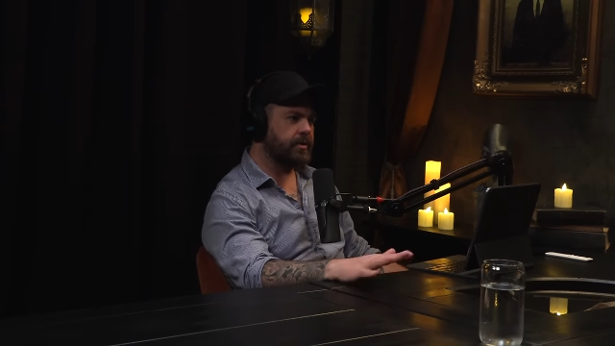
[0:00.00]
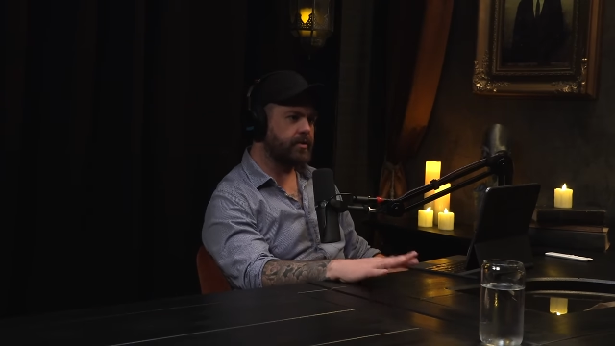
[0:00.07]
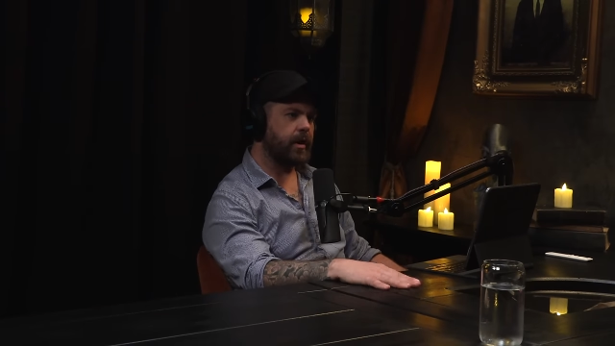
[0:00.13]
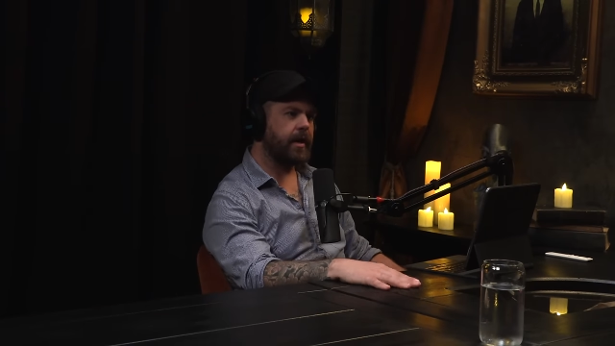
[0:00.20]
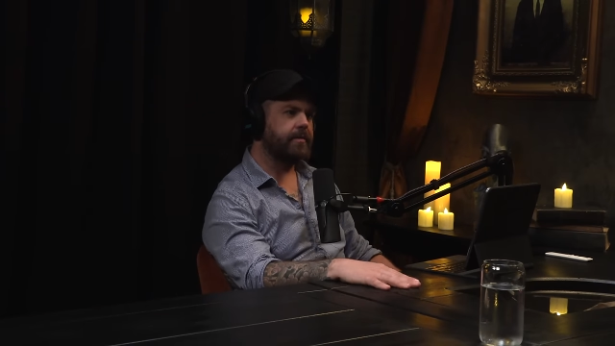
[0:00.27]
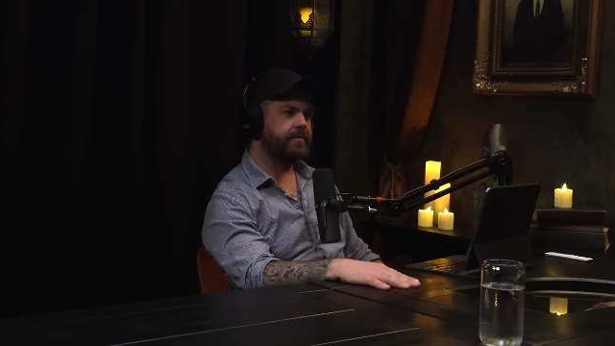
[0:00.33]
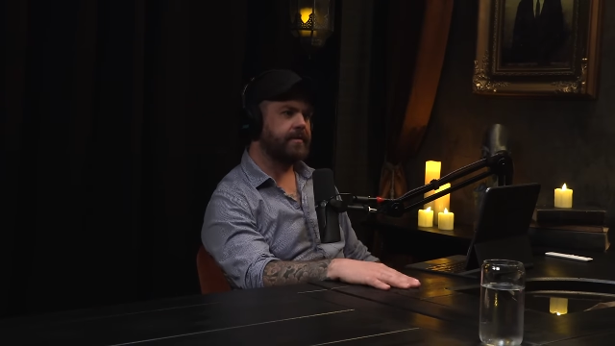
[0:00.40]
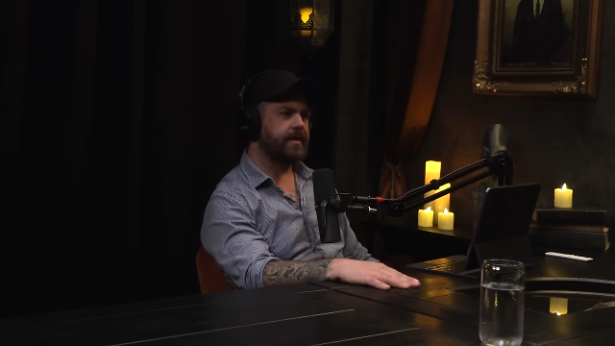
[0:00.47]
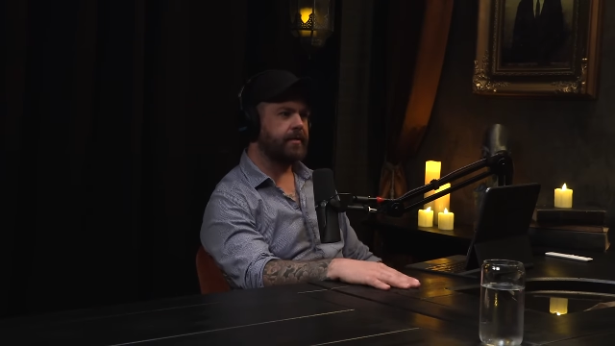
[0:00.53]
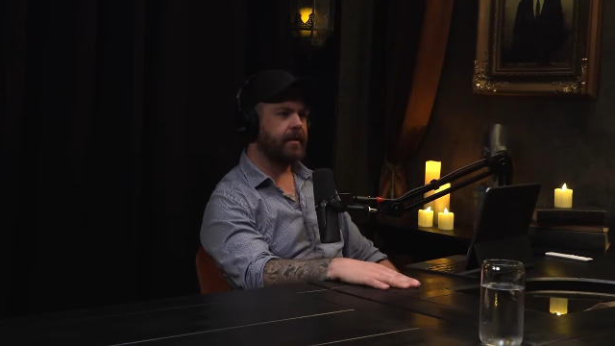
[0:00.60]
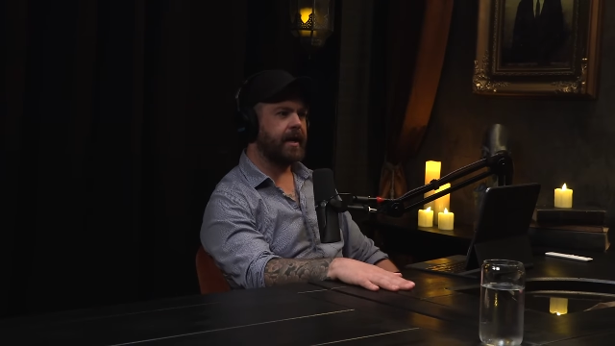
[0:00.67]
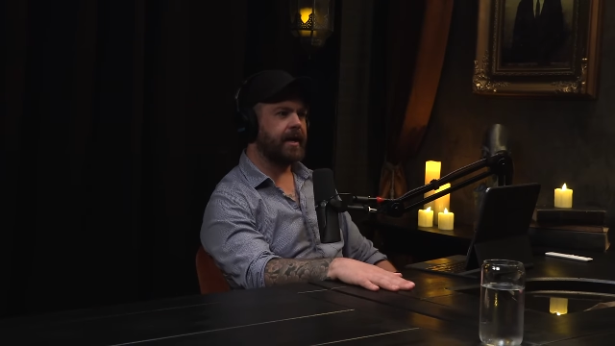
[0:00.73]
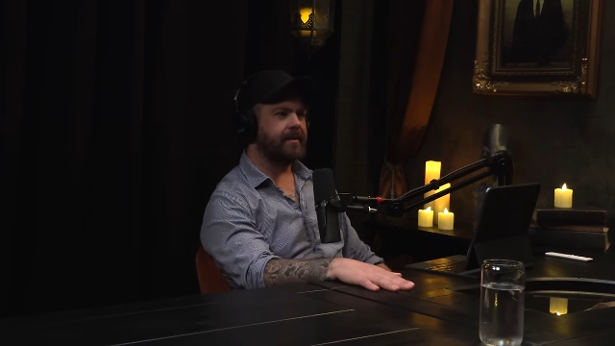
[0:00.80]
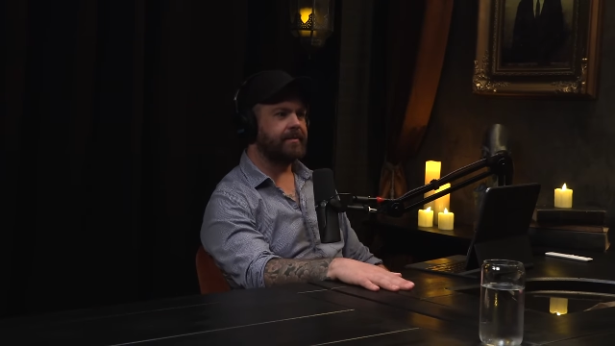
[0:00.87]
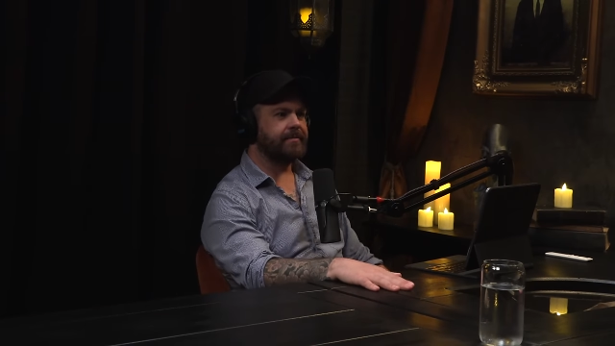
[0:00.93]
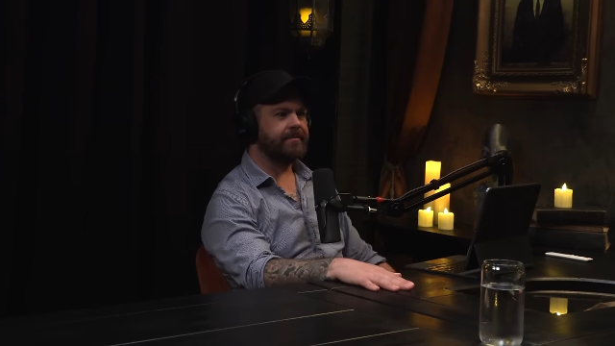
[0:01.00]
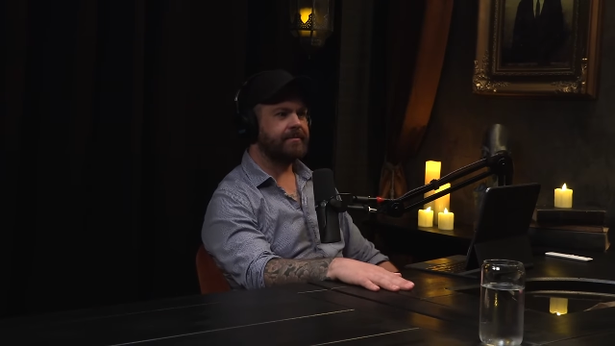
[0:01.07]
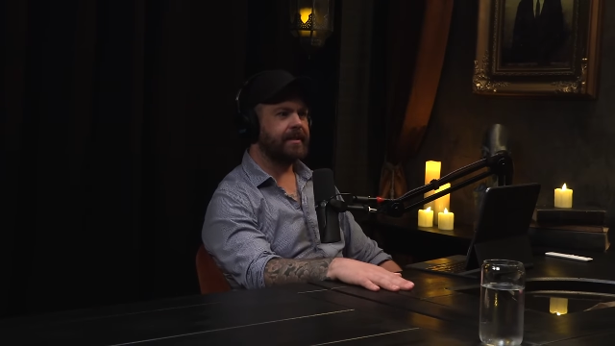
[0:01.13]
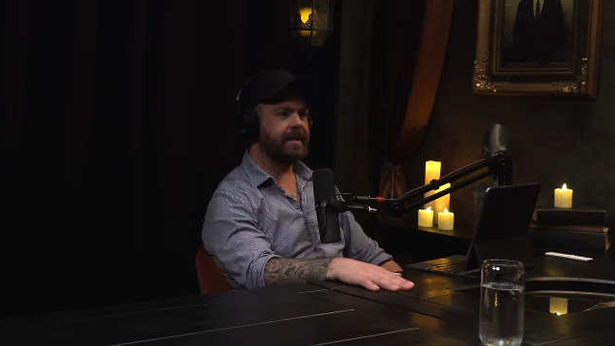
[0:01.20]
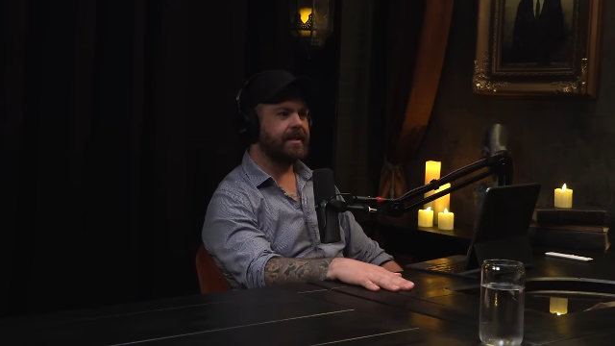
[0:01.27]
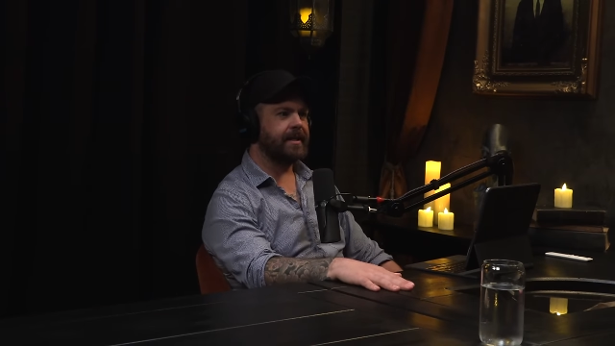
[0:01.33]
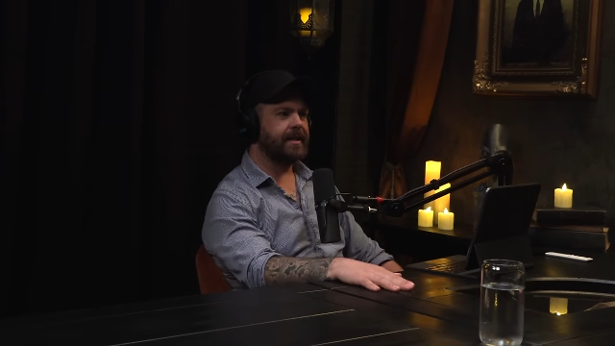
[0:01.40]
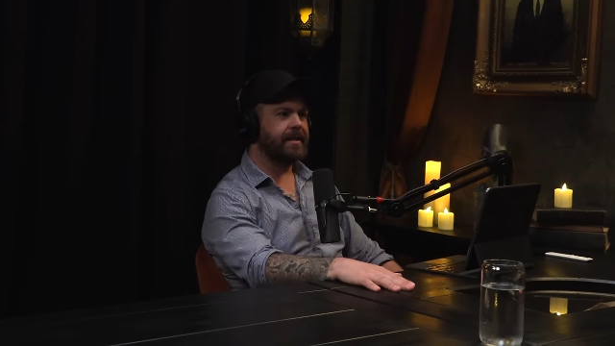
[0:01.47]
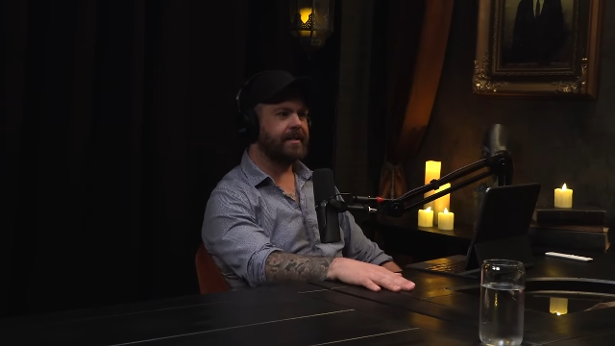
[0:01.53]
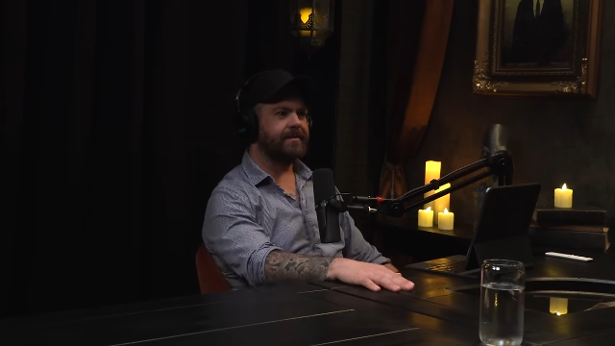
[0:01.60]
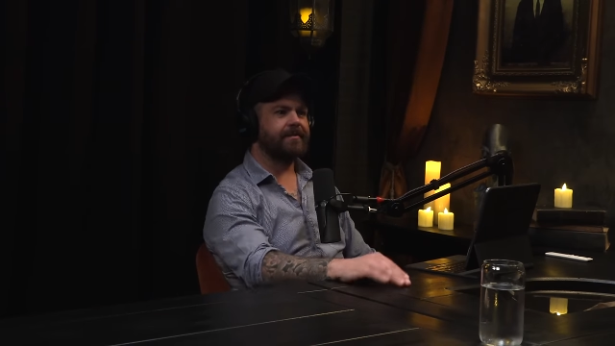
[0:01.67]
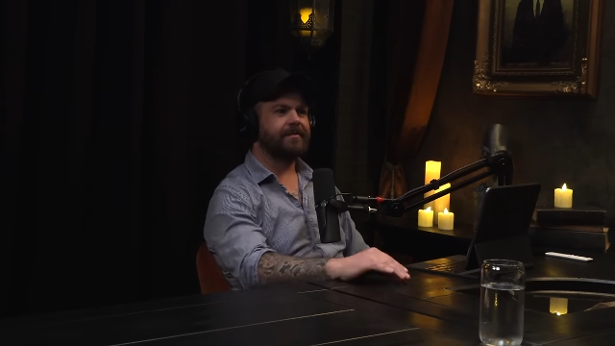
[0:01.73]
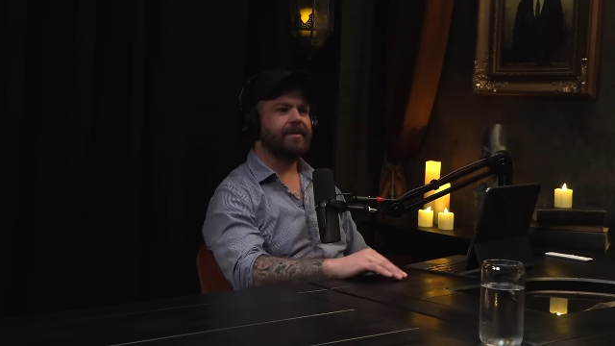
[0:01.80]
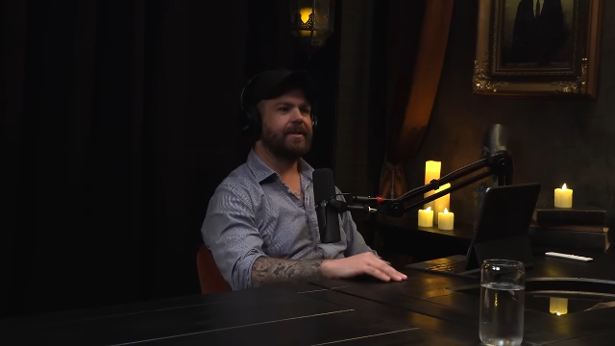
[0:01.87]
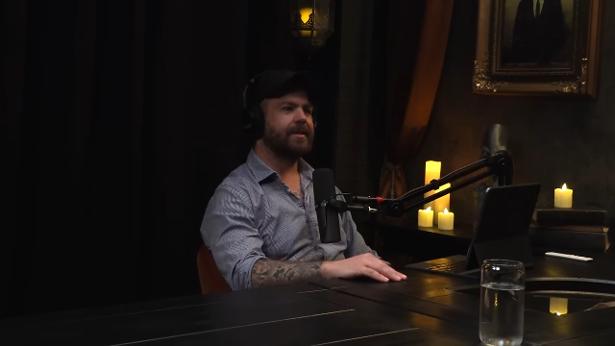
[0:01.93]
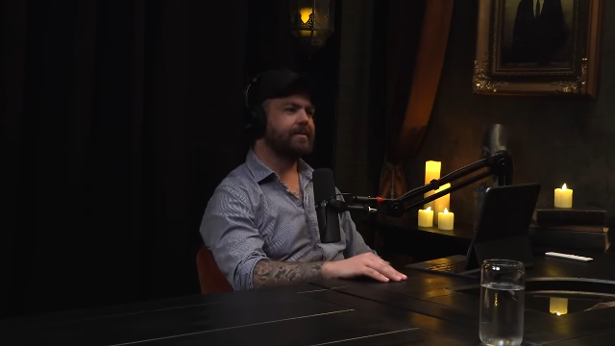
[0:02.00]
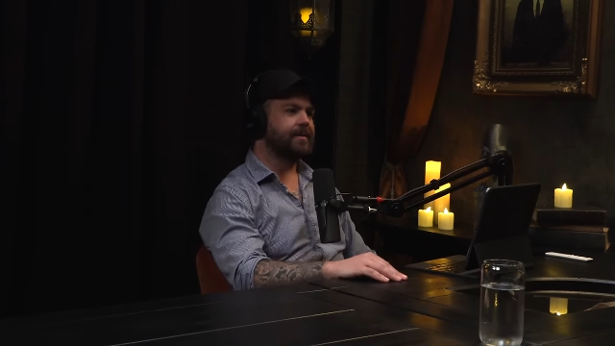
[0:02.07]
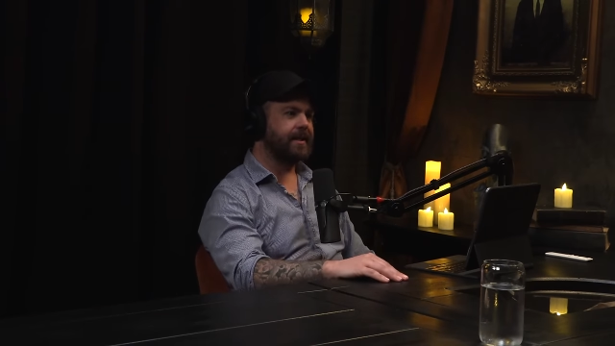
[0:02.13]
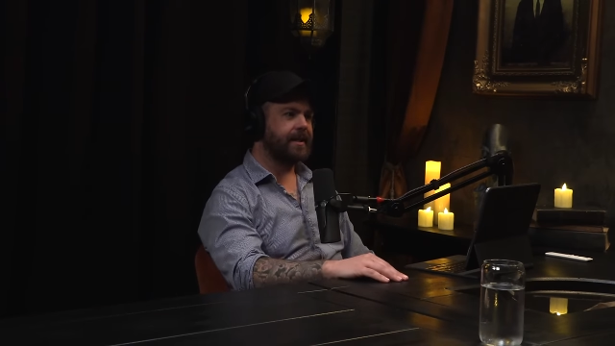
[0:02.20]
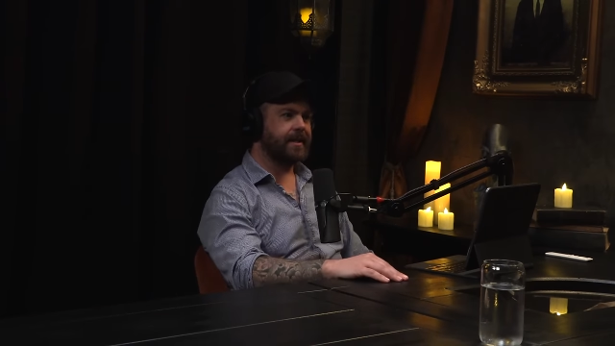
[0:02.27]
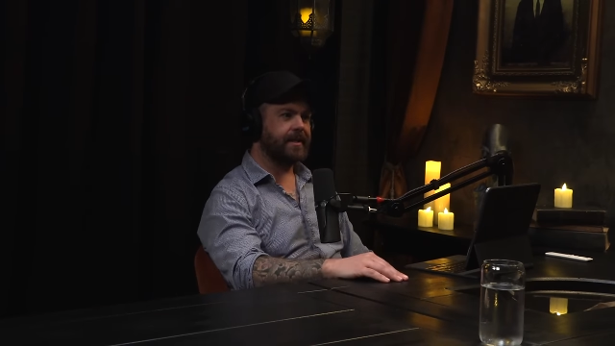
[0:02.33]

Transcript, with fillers: trying to figure it out and then you know